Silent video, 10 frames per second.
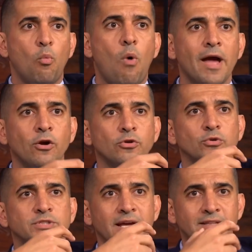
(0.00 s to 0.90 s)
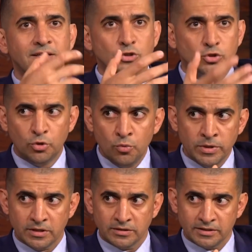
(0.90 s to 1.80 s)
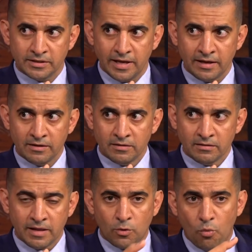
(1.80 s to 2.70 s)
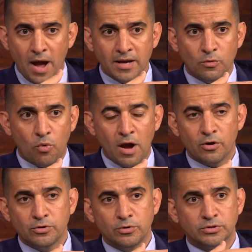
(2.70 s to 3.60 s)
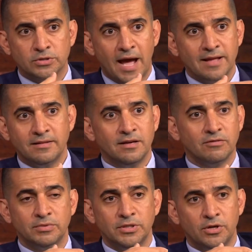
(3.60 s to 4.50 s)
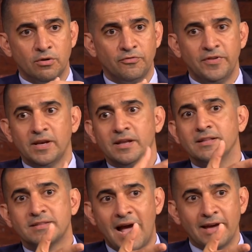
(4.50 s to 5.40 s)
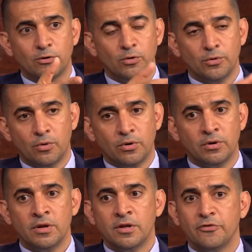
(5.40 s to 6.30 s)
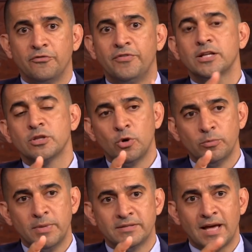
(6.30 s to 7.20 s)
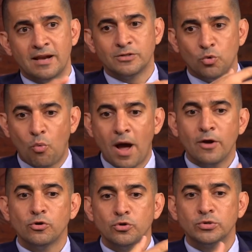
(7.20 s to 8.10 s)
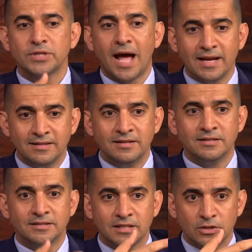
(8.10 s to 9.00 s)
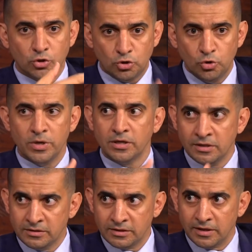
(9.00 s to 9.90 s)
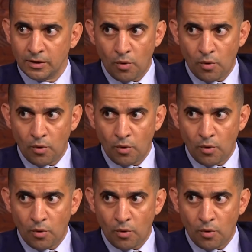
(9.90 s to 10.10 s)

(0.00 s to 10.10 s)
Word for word: But why are those ideas doing good today? Like, why, why are those, the idea of, you know, feeling entitled or victimhood mentality, why are those ideas doing good today?